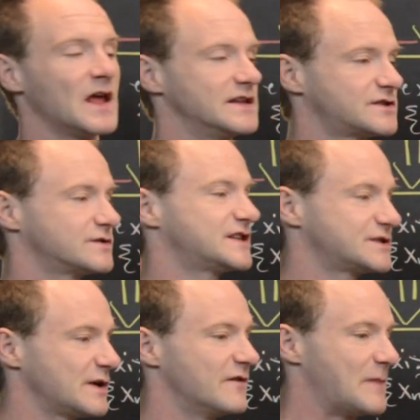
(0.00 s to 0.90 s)
And so
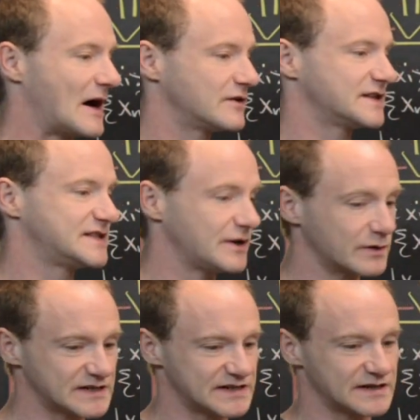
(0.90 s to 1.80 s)
since we have bounded
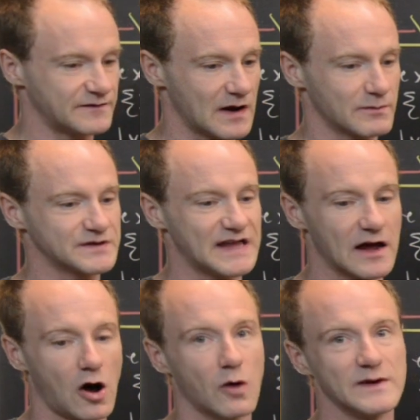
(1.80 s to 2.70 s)
sequences of numbers,
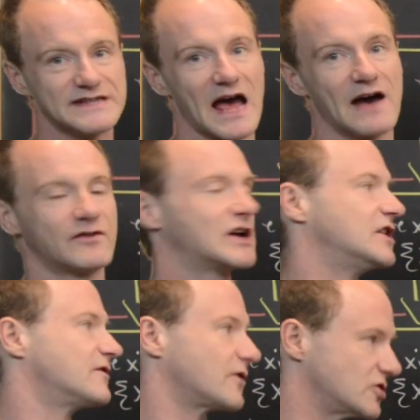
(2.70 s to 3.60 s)
they always have
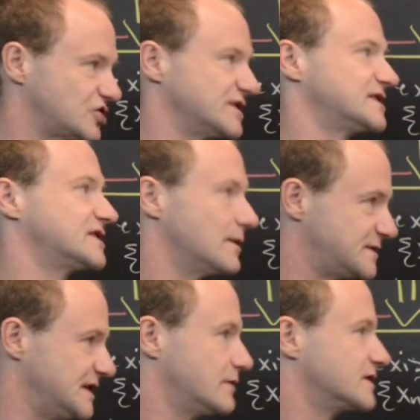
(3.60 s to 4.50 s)
convergent
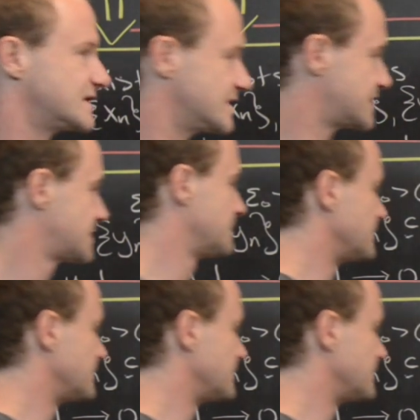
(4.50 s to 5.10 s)
subsequences.